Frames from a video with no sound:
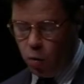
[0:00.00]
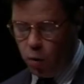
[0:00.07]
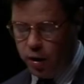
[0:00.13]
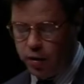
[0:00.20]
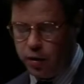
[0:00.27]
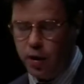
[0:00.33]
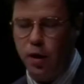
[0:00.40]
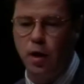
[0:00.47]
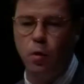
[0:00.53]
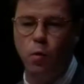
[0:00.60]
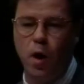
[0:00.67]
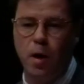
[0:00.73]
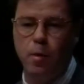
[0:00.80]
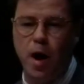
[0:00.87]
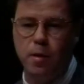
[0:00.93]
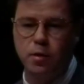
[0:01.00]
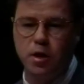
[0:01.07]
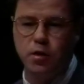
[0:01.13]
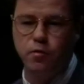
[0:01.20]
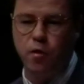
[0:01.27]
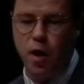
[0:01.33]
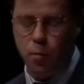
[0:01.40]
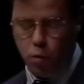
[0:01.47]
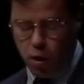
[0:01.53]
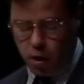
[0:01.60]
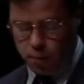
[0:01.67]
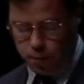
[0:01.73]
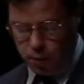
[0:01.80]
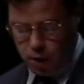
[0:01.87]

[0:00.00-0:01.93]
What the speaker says: with the WebObjects framework.